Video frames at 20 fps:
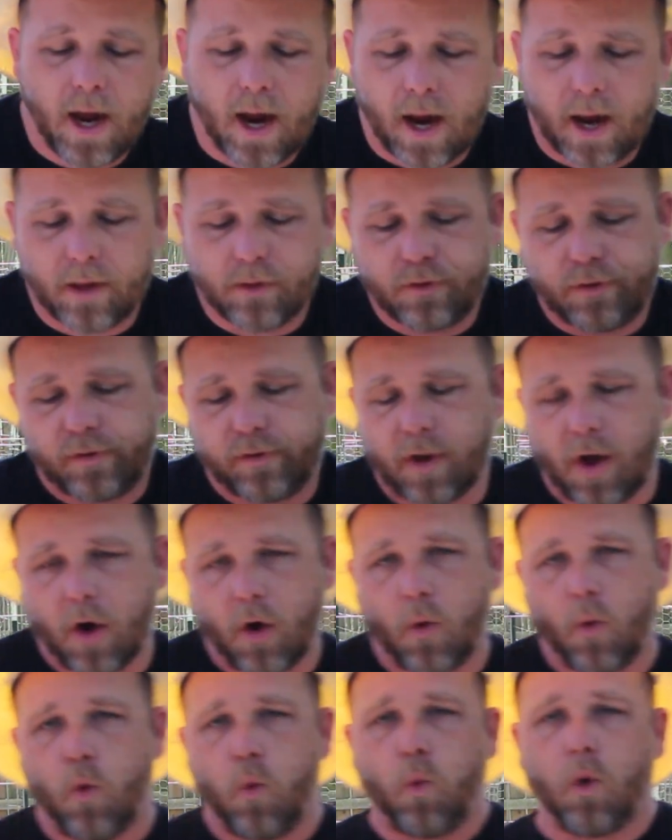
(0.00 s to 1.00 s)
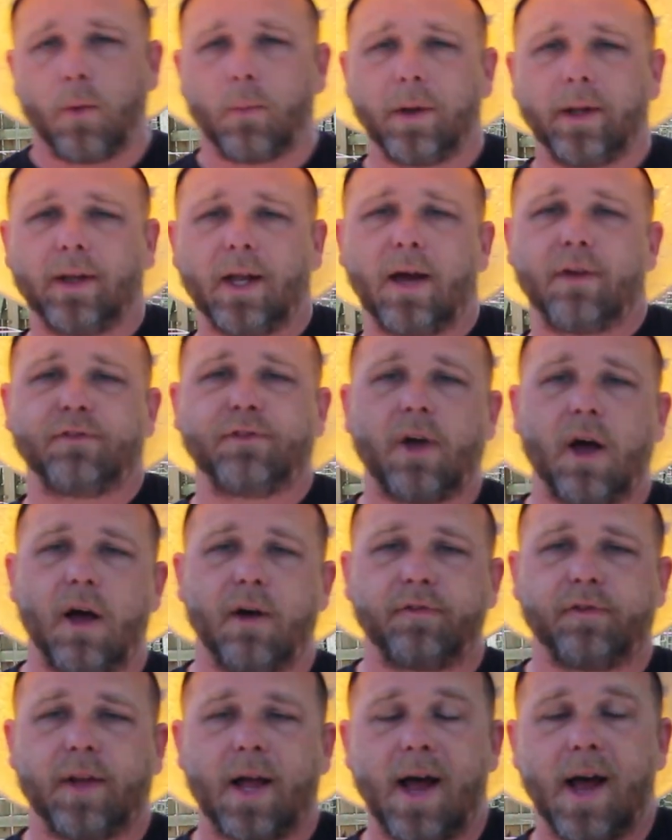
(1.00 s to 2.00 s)
And so where we left
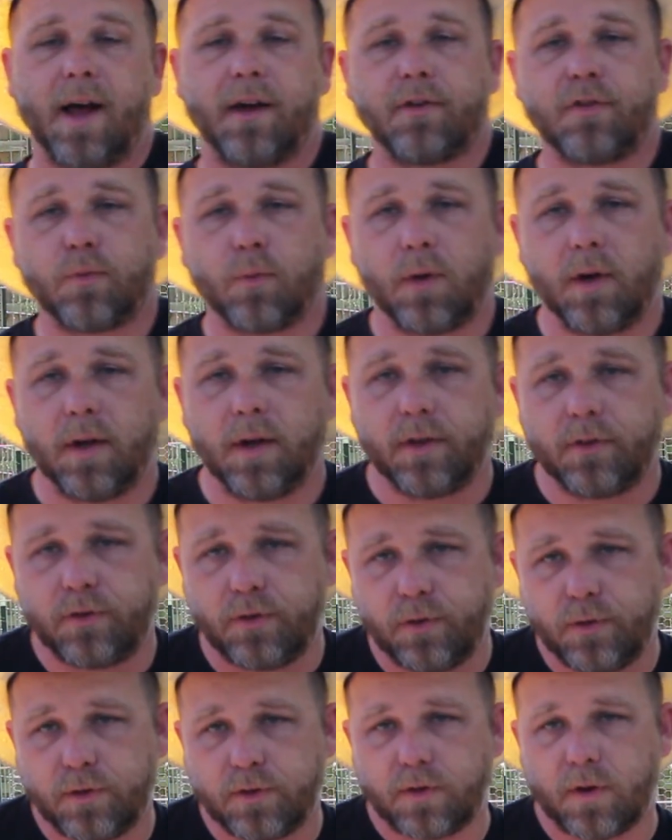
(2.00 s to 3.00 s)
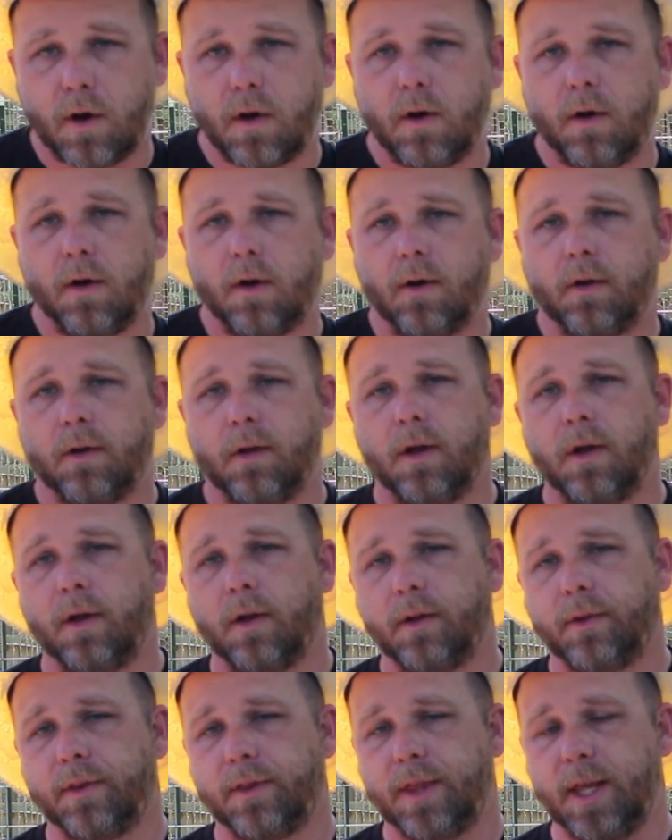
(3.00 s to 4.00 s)
off last was you saw
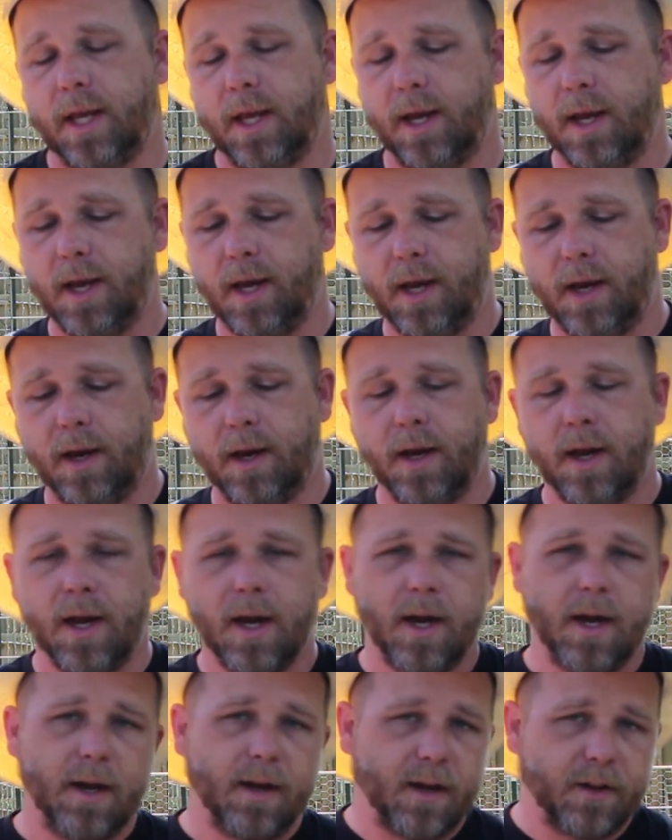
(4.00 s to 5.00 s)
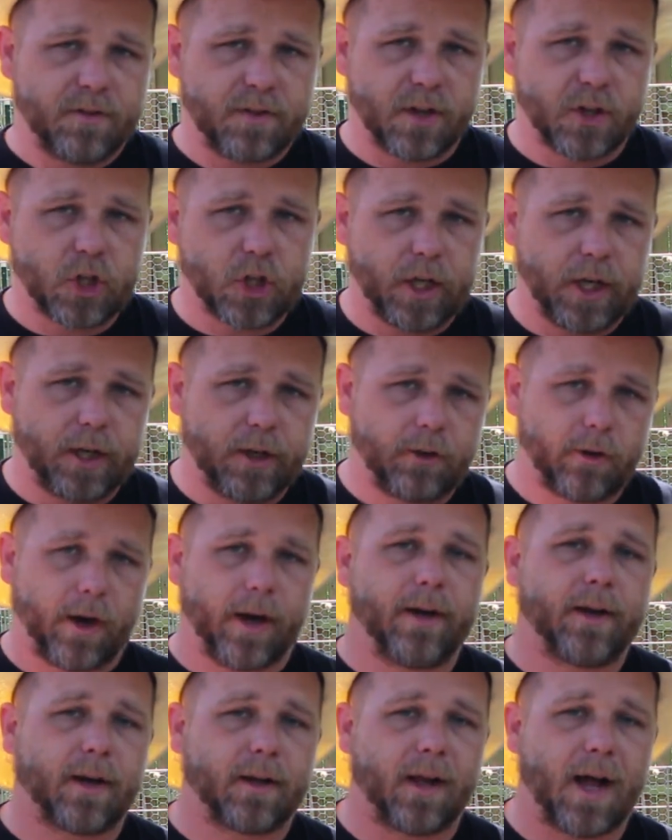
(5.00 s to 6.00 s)
the essentially
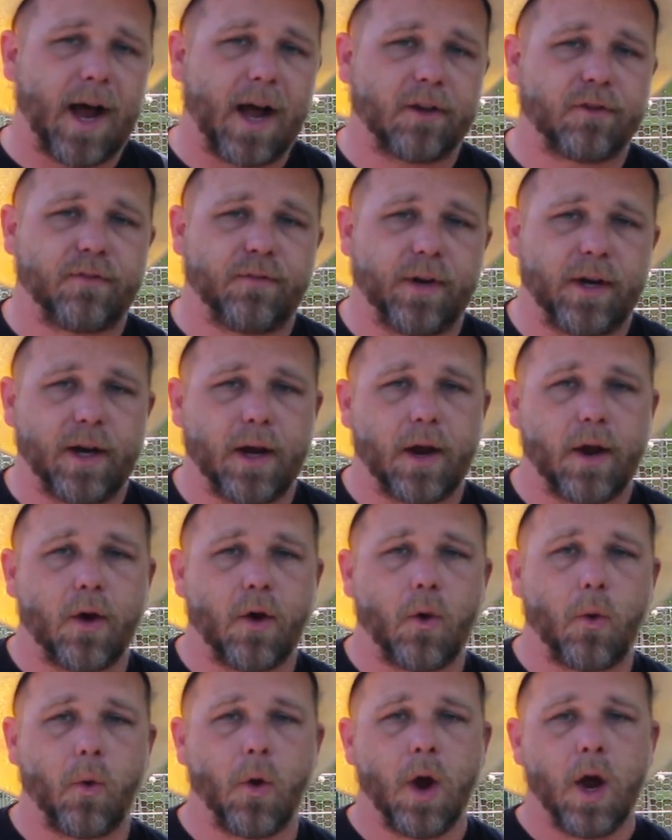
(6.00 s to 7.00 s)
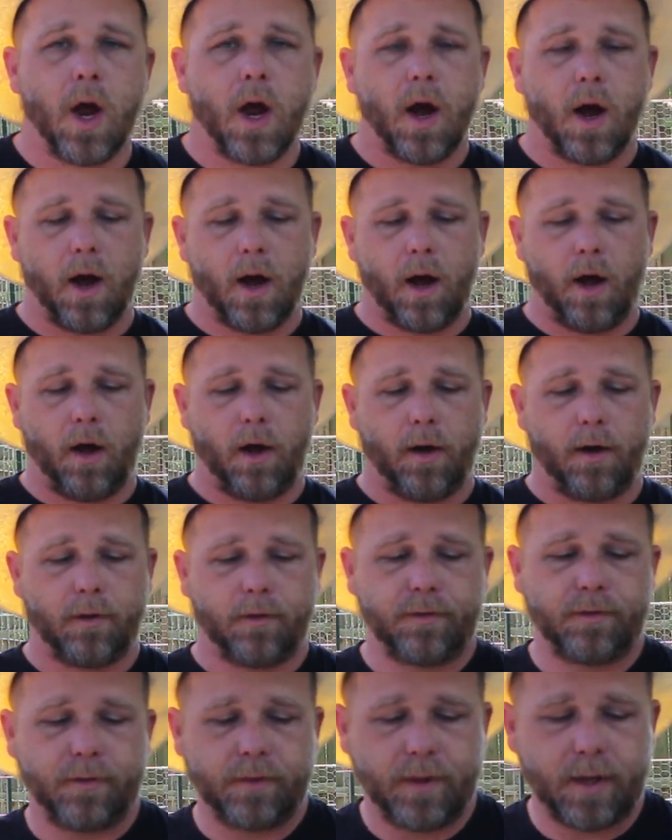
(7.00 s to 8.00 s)
grain to glass video
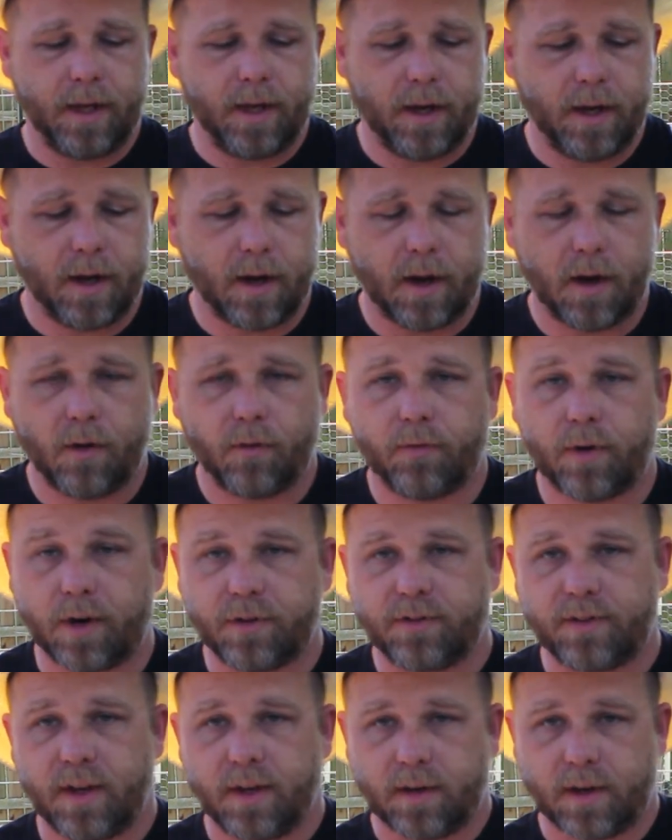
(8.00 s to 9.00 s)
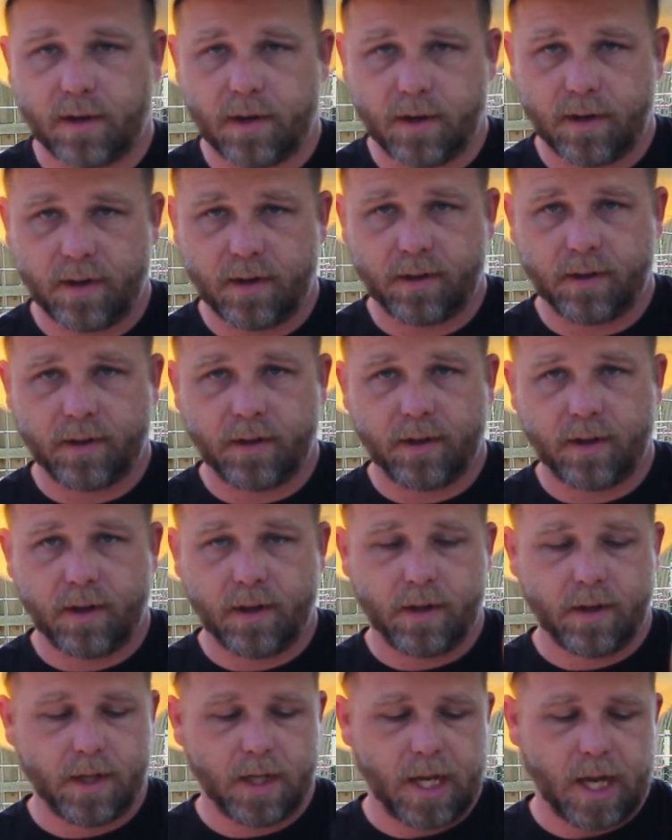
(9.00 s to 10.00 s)
of the Rustic
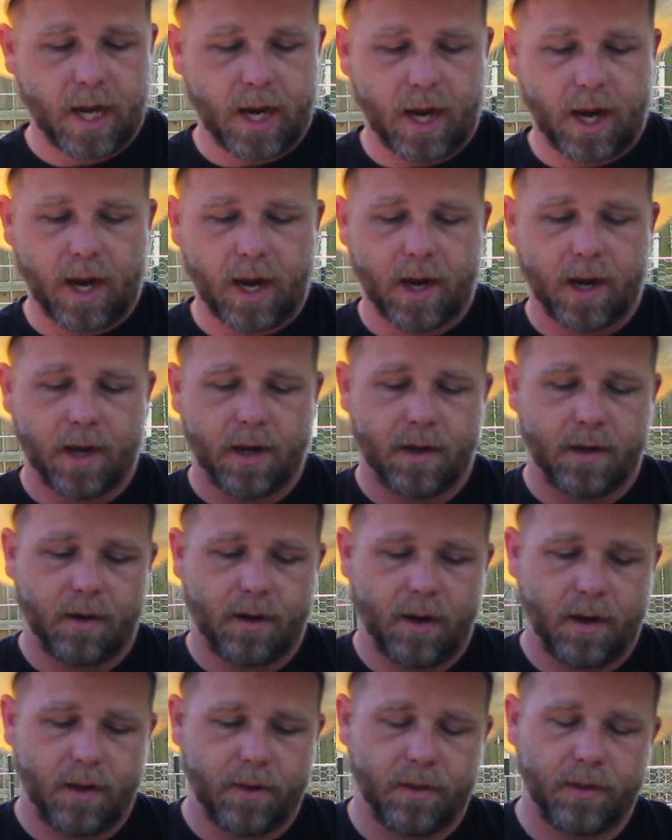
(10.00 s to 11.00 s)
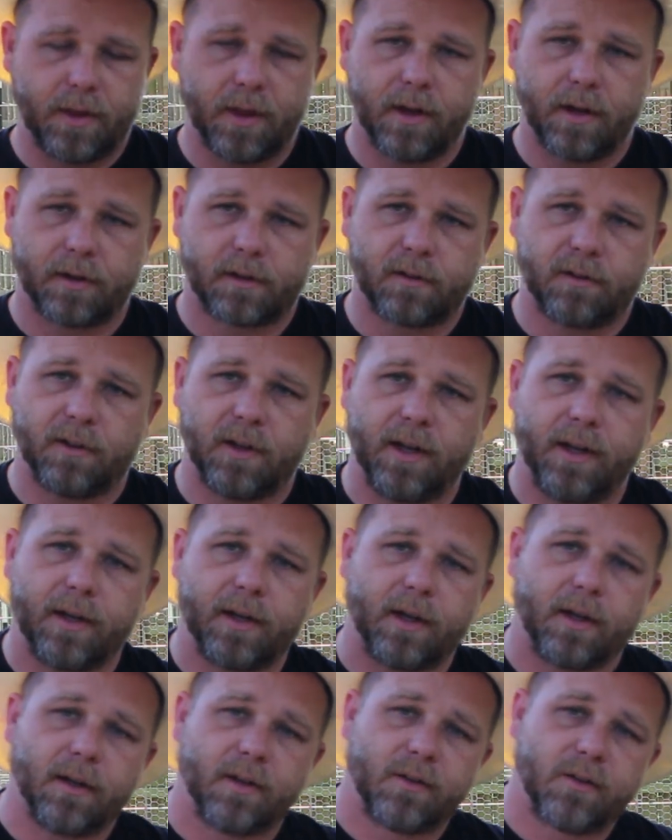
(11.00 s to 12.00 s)
and the
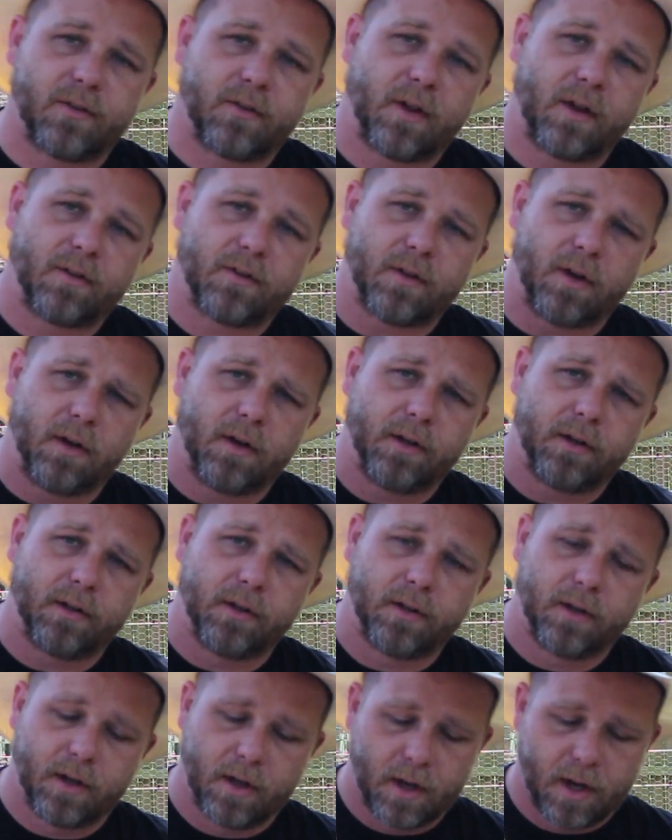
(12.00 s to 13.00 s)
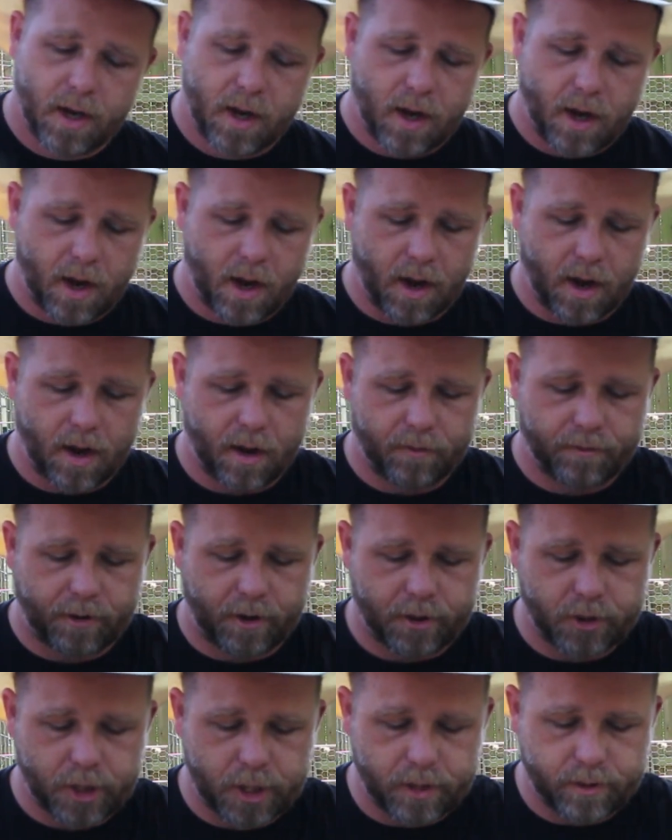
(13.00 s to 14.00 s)
Kveik Saison
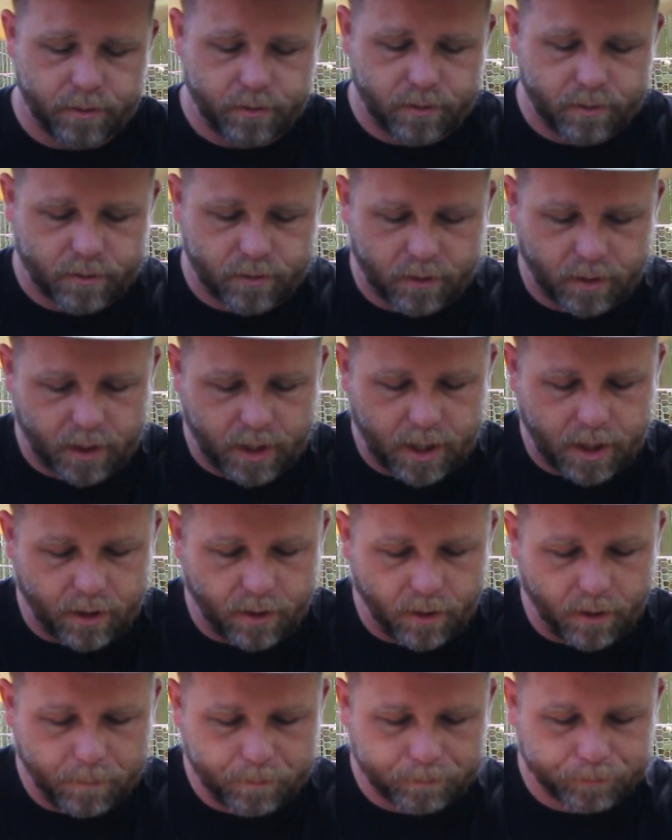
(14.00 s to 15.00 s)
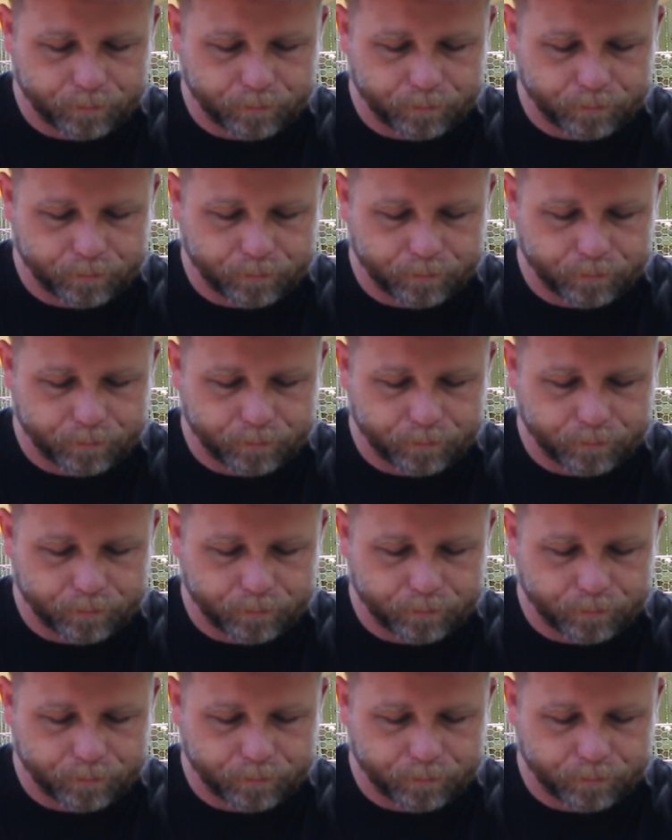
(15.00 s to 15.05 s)
versions here.